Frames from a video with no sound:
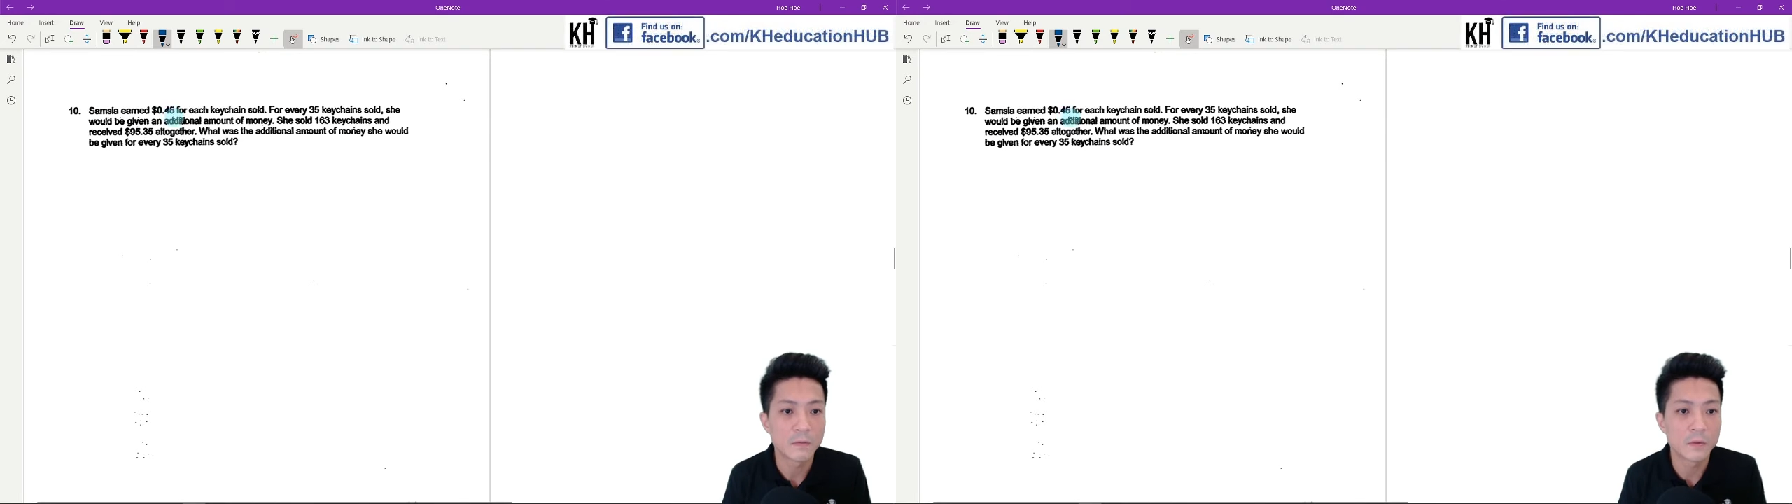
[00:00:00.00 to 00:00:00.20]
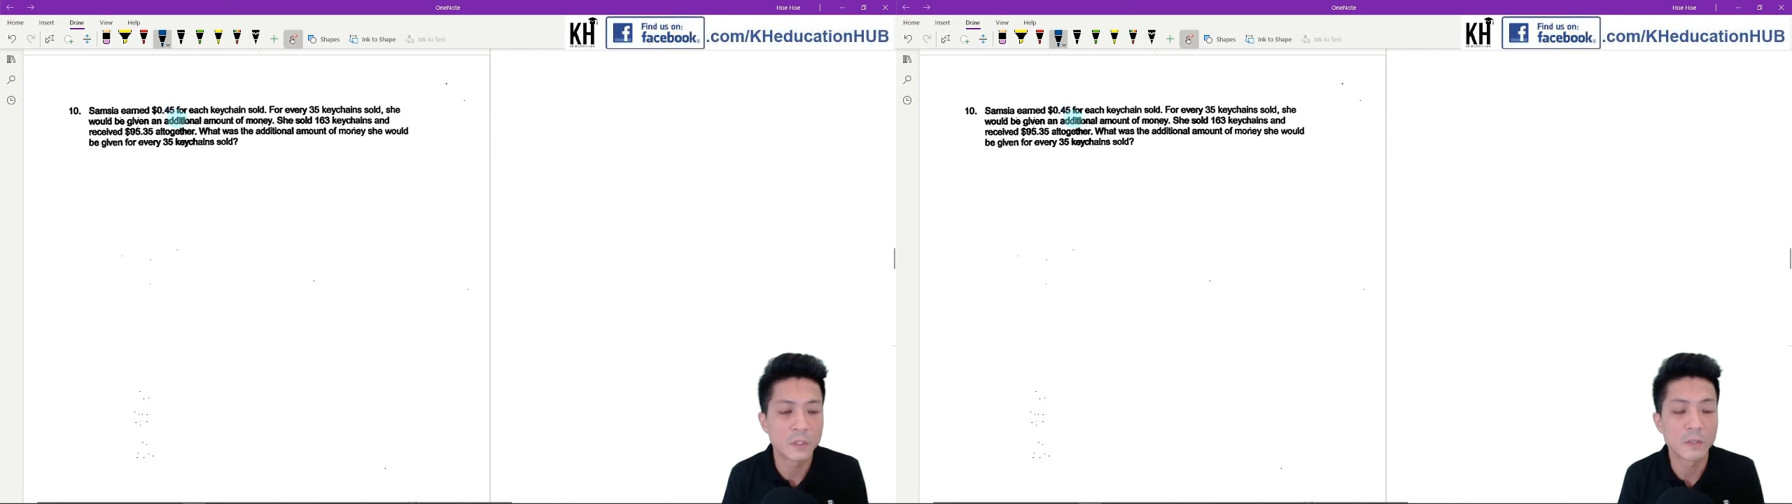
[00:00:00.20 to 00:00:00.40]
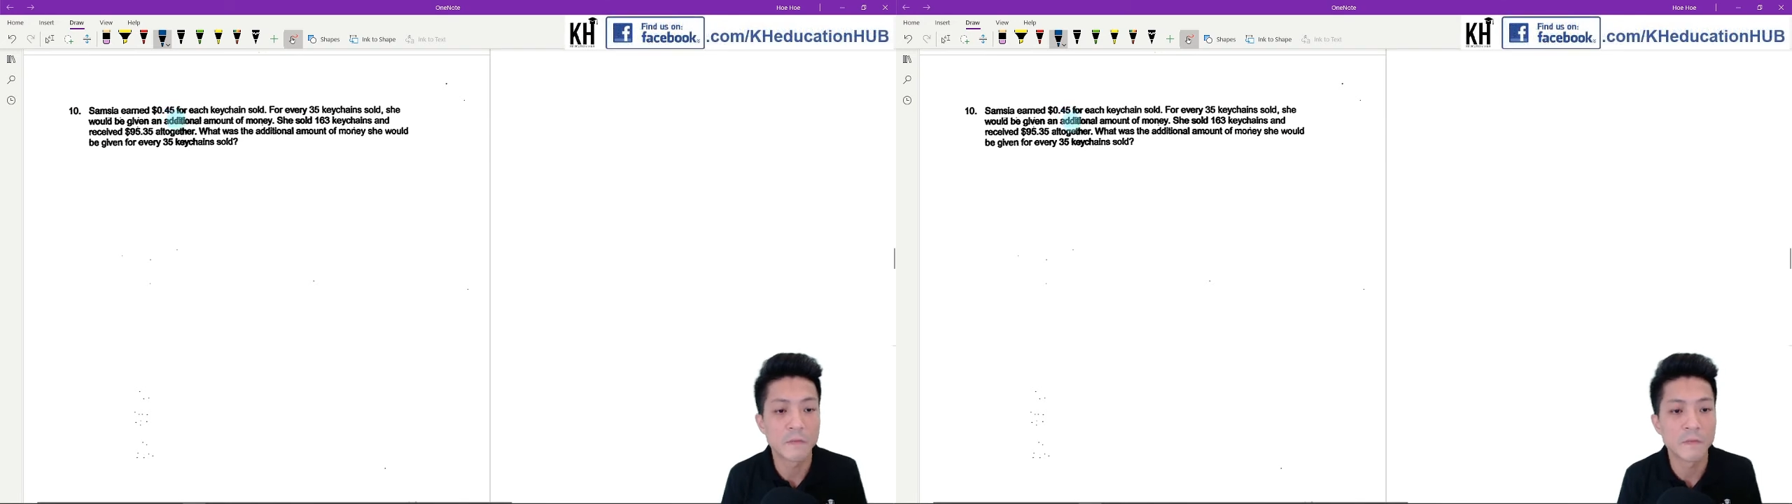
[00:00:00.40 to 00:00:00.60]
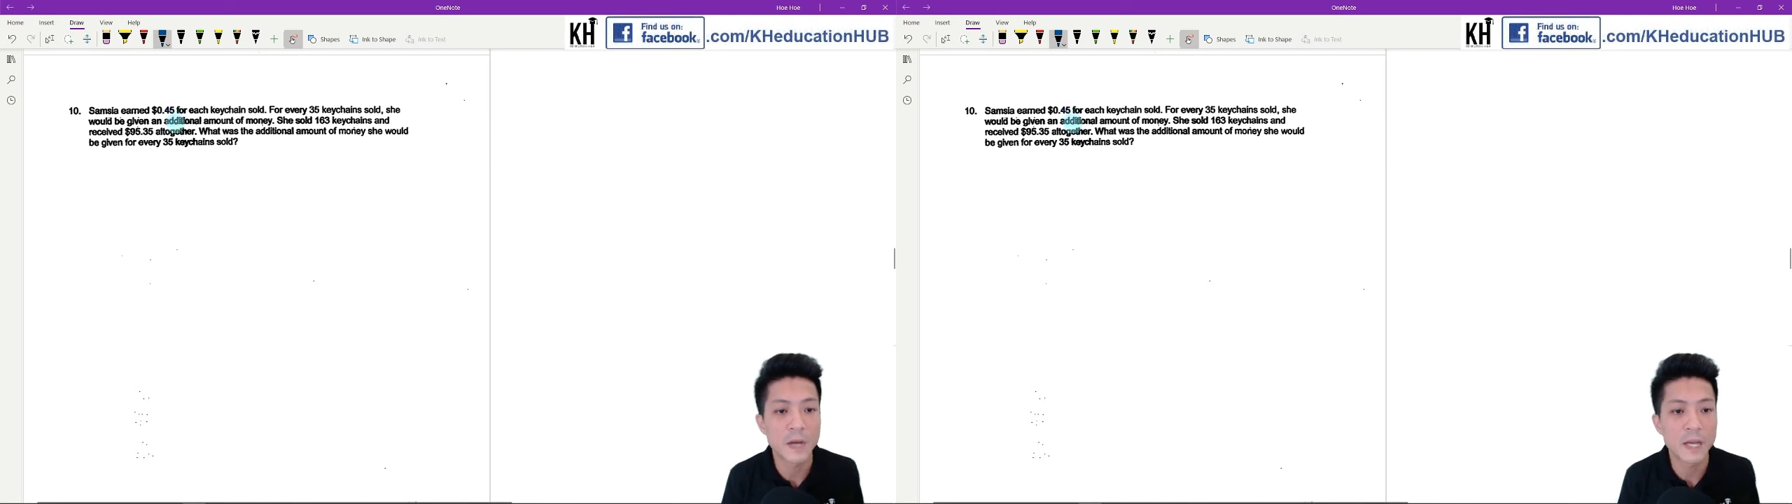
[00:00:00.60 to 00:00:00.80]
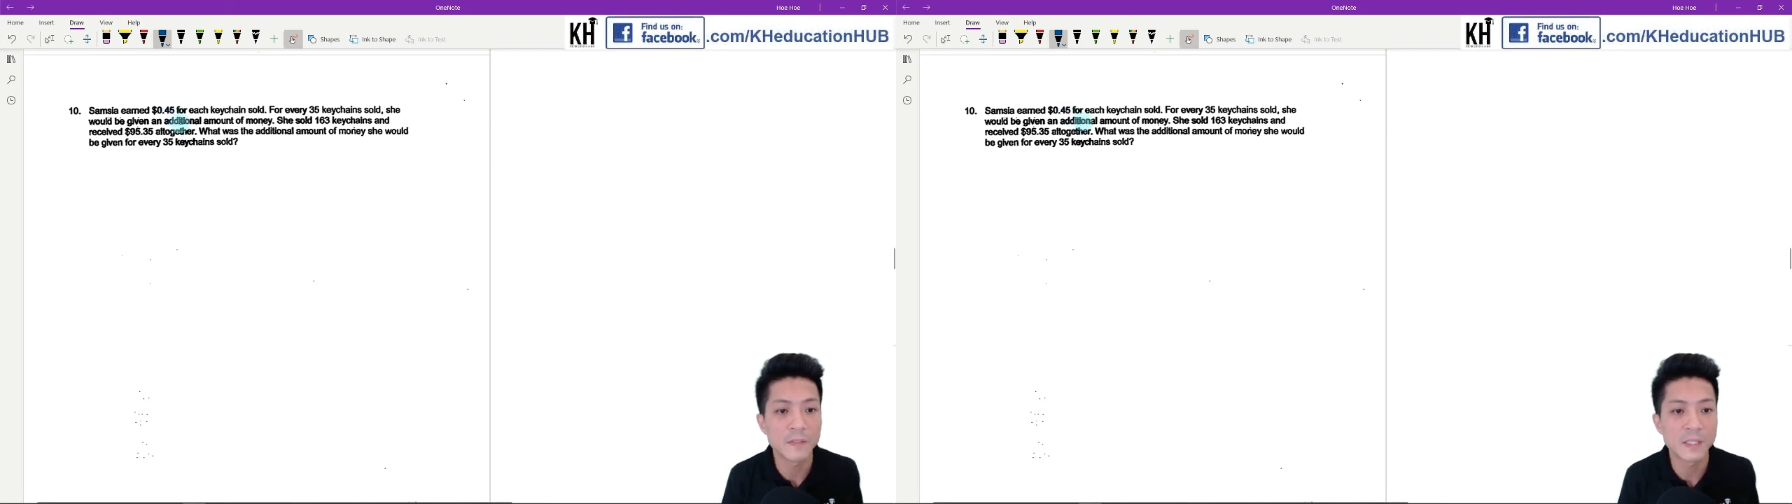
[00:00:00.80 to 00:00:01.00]

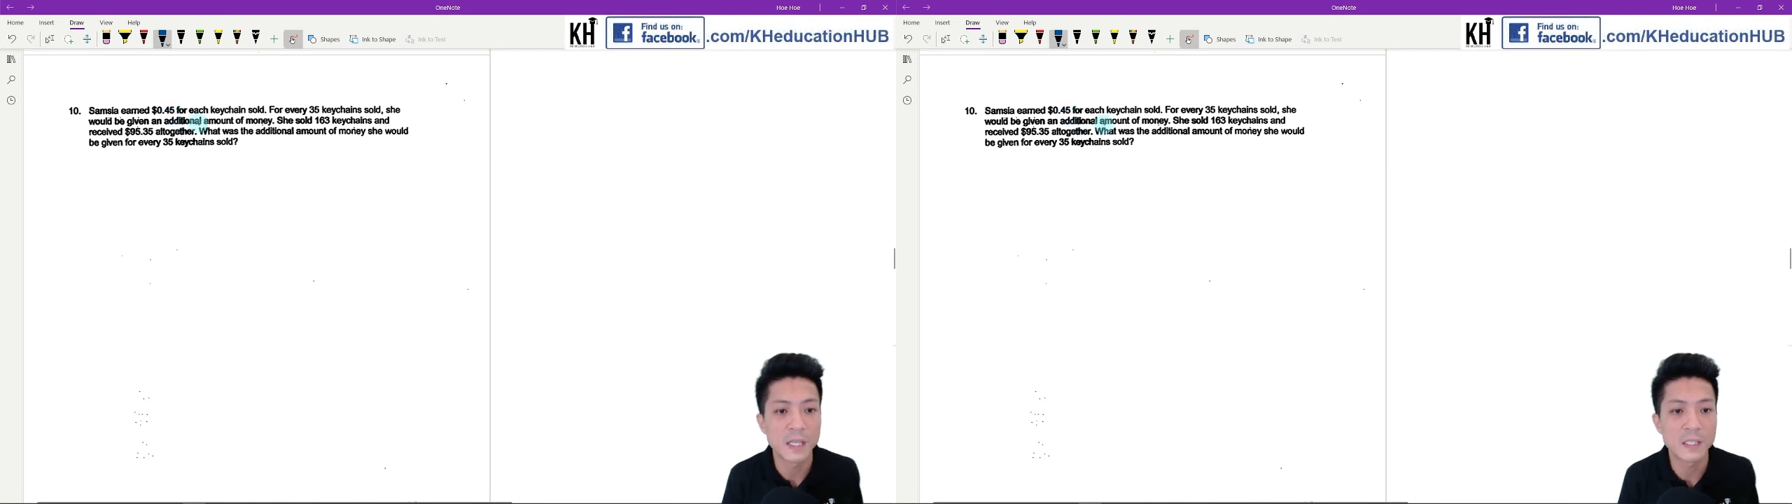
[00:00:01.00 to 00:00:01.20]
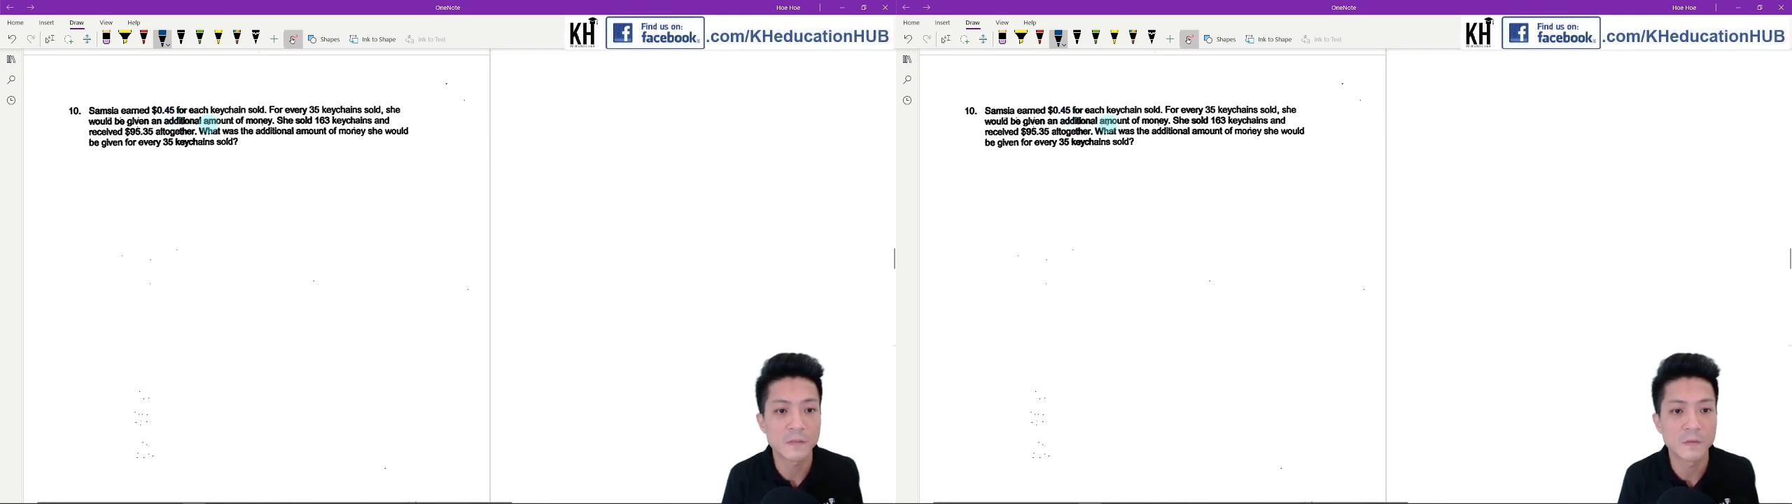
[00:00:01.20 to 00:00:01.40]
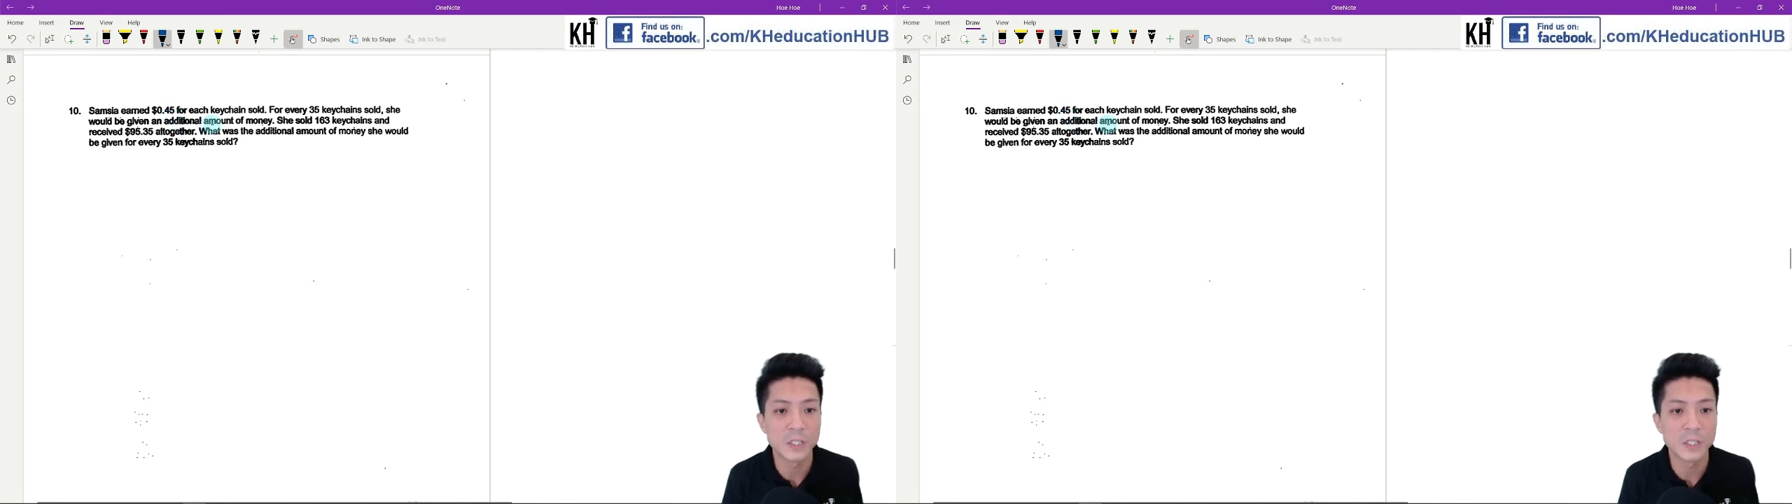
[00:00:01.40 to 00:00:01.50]
45 cents for